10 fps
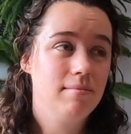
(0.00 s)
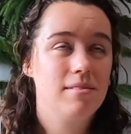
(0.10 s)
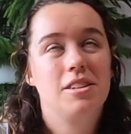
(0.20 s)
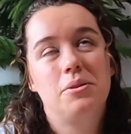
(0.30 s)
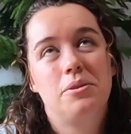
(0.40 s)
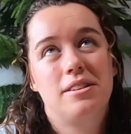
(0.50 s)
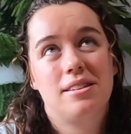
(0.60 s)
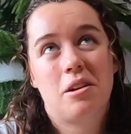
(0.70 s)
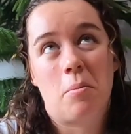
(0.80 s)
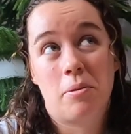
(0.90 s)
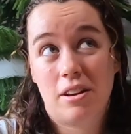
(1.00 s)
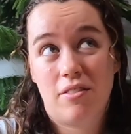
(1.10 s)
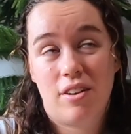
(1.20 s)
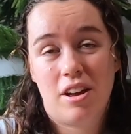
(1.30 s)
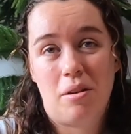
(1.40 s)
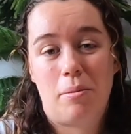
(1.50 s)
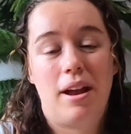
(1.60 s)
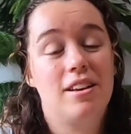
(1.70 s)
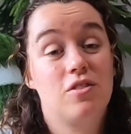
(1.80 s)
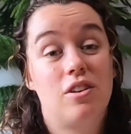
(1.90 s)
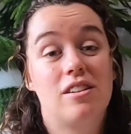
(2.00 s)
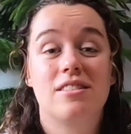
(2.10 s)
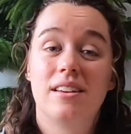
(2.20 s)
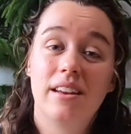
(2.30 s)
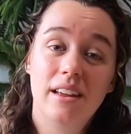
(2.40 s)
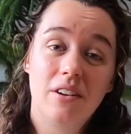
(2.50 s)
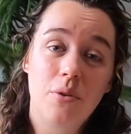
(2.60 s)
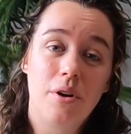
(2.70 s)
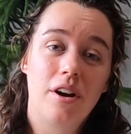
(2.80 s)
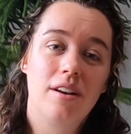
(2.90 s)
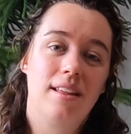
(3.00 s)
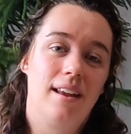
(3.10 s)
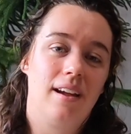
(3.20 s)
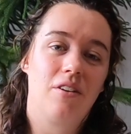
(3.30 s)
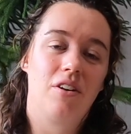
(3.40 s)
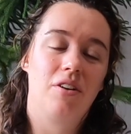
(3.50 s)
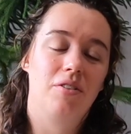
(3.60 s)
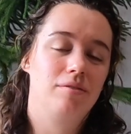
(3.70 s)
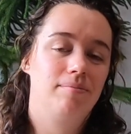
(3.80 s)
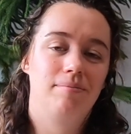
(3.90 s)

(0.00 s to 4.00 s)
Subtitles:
so it wasn't a complete fail, but as far as eating corn that I grew,